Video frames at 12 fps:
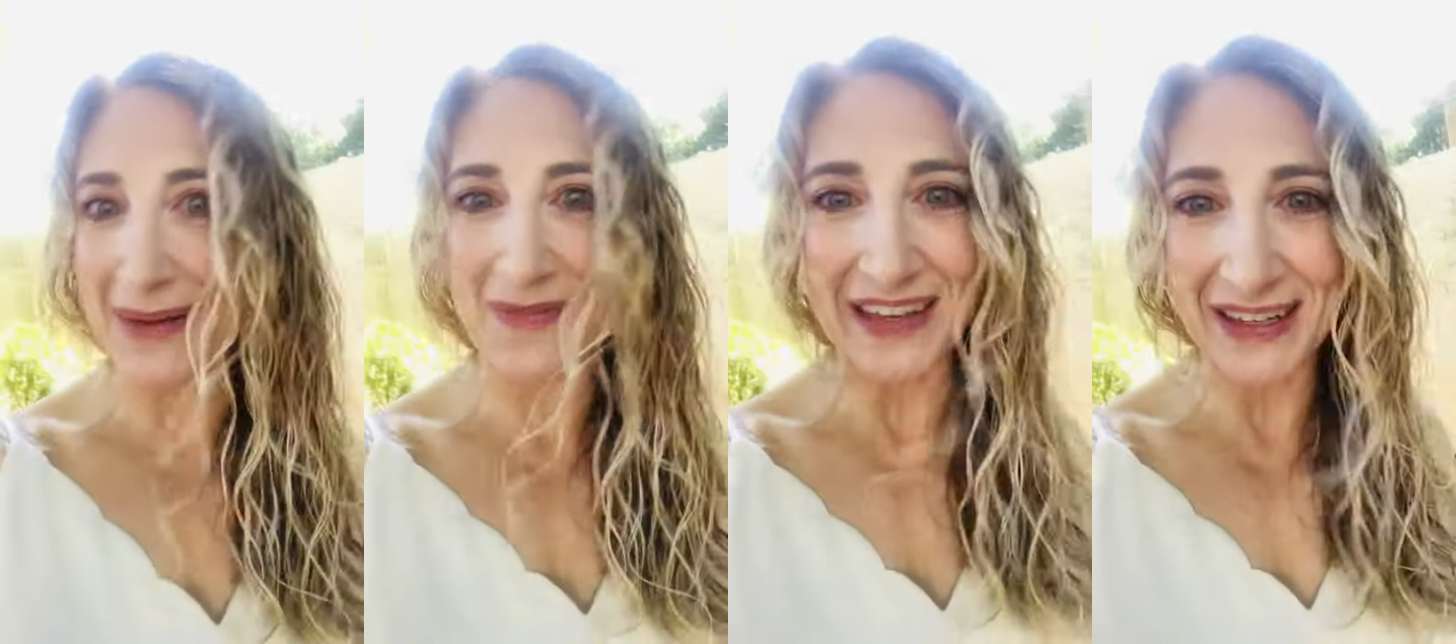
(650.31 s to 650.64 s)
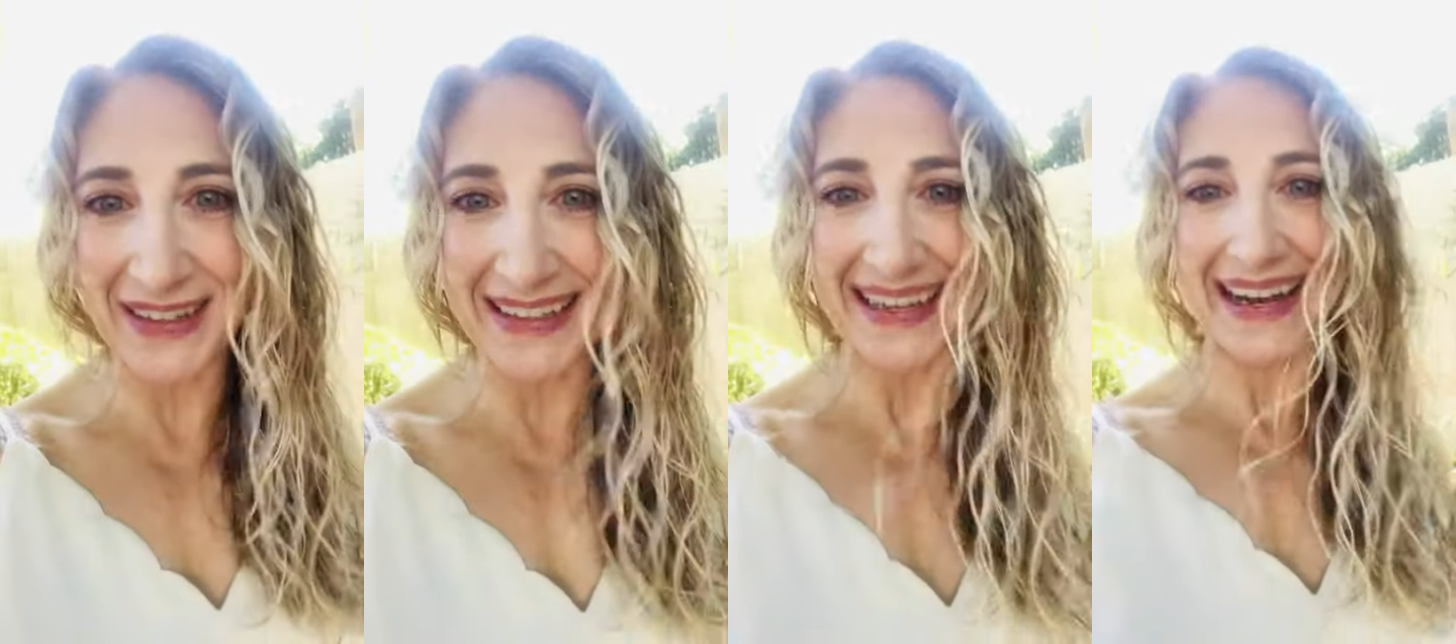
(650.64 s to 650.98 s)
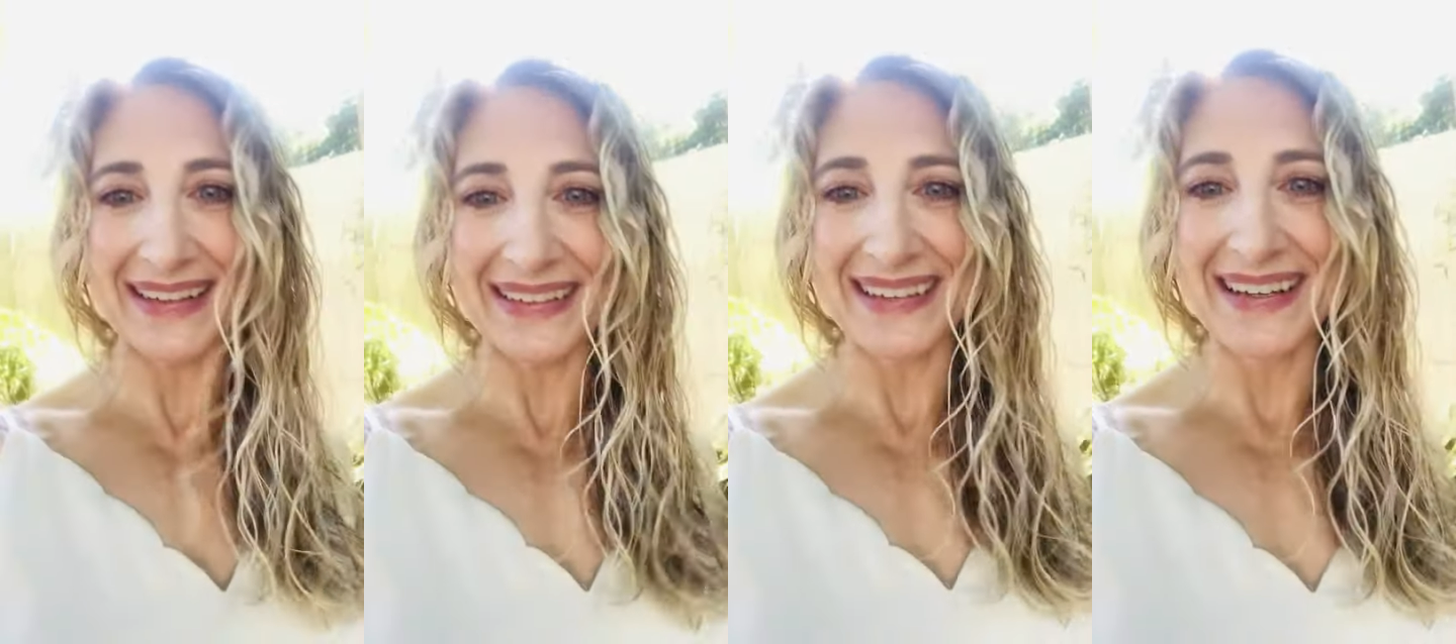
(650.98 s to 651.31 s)
I'm figuring it
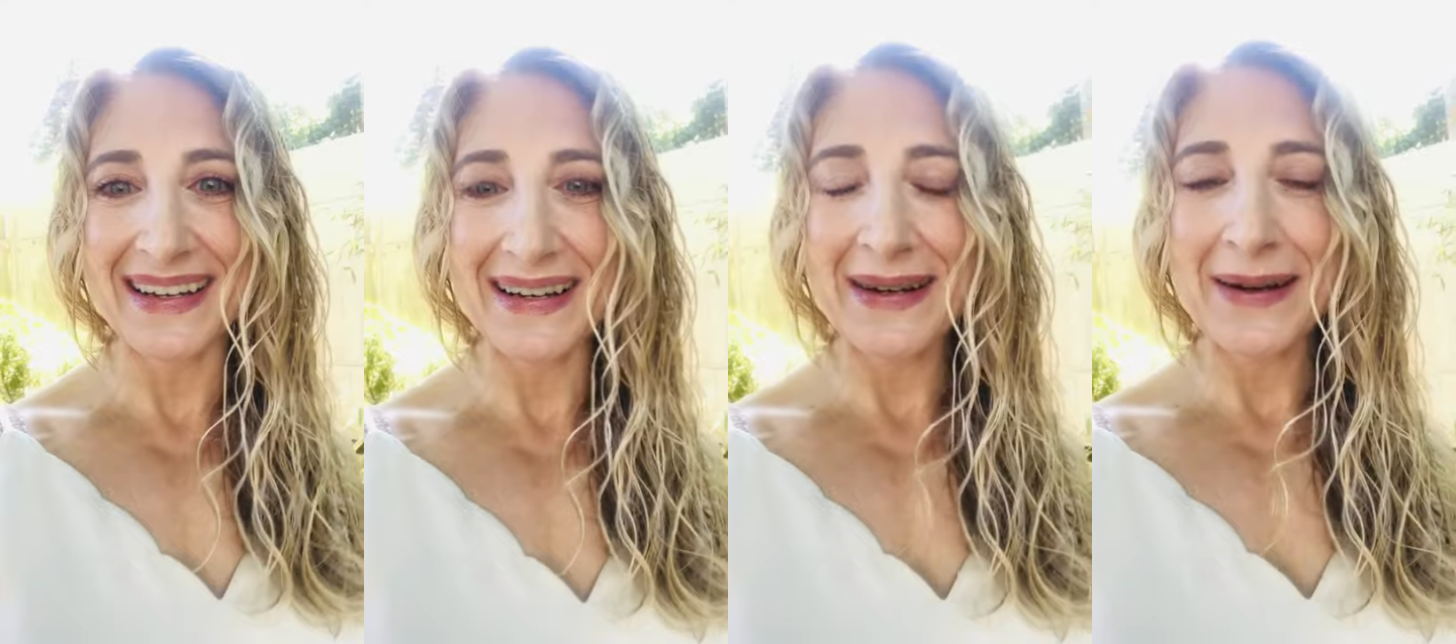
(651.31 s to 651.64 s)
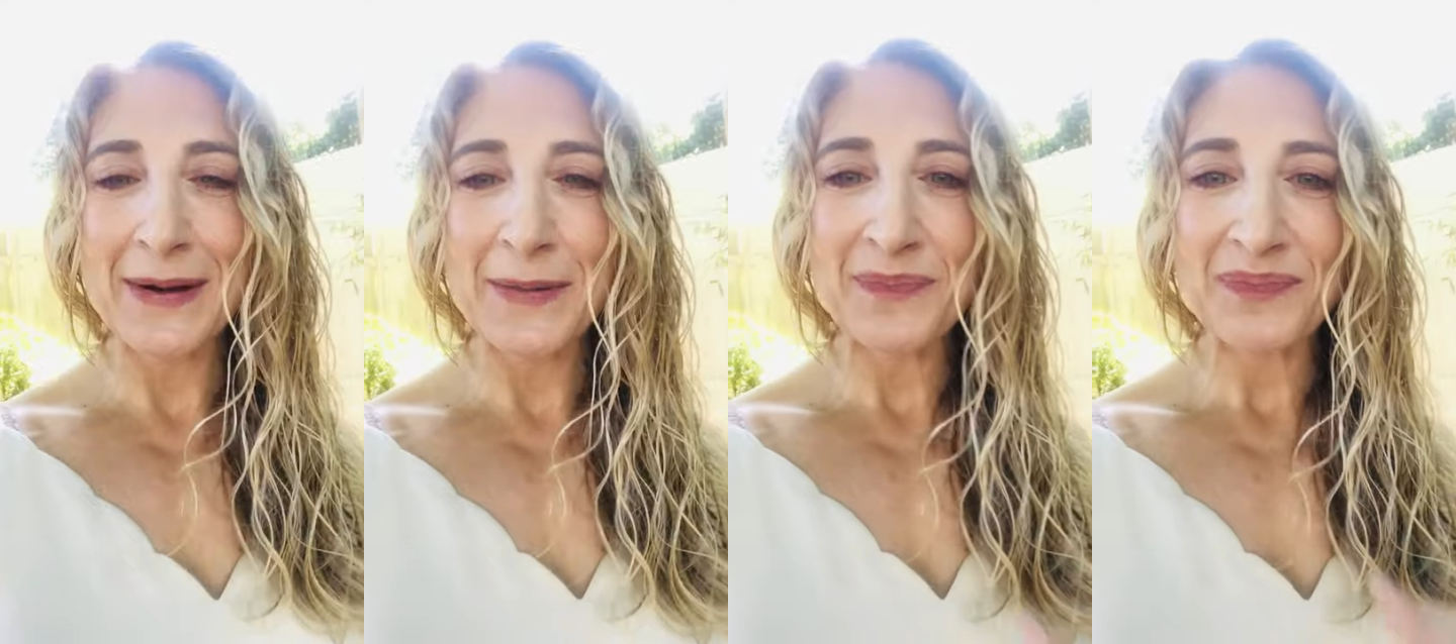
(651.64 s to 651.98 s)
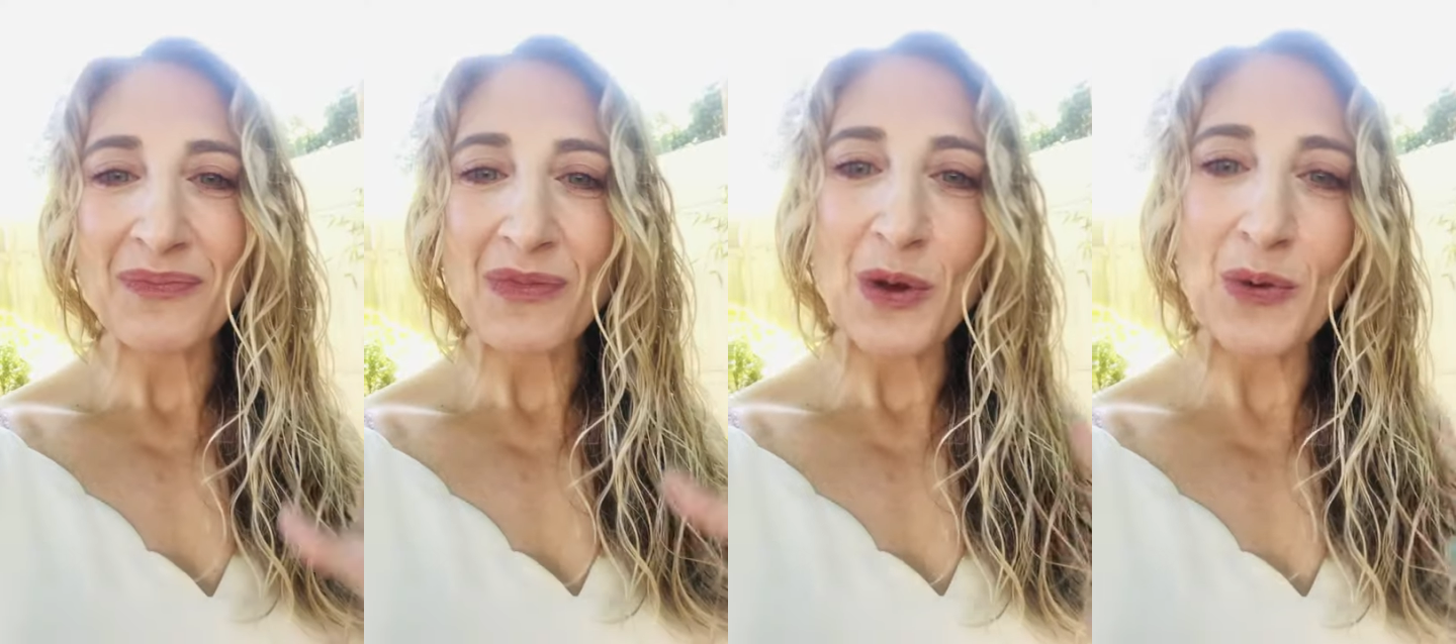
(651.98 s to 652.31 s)
out.
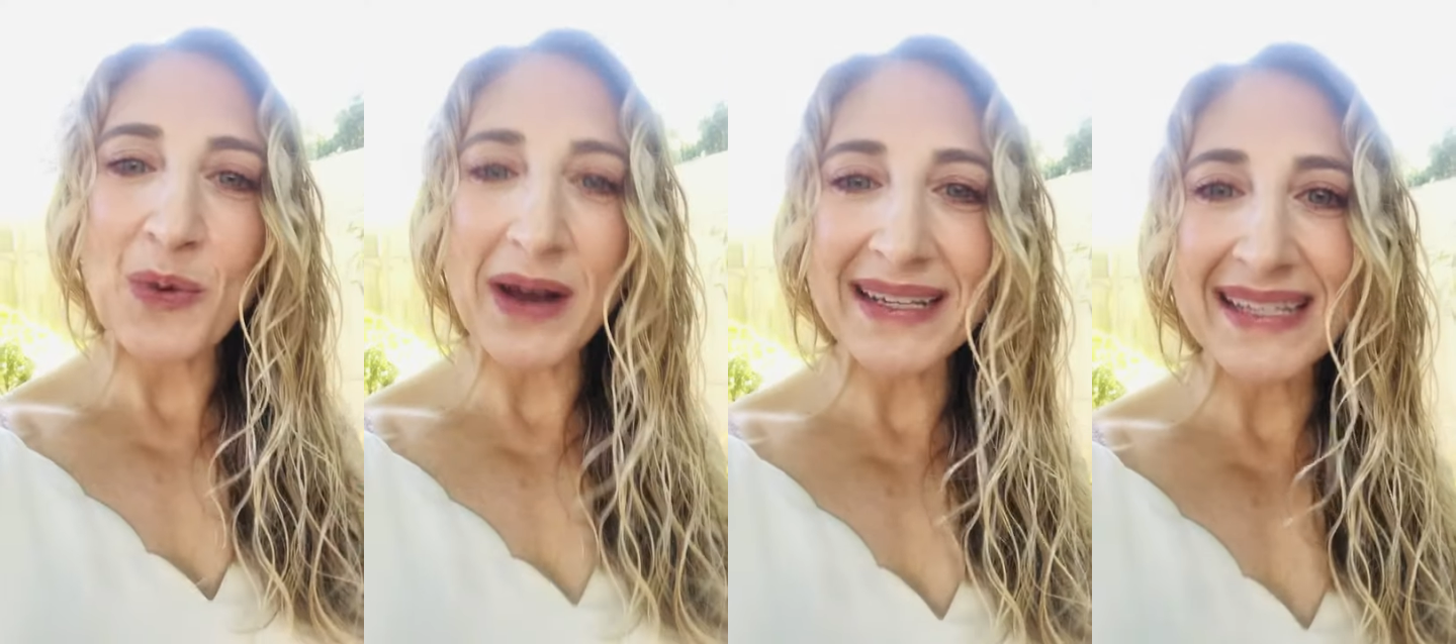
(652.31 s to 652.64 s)
What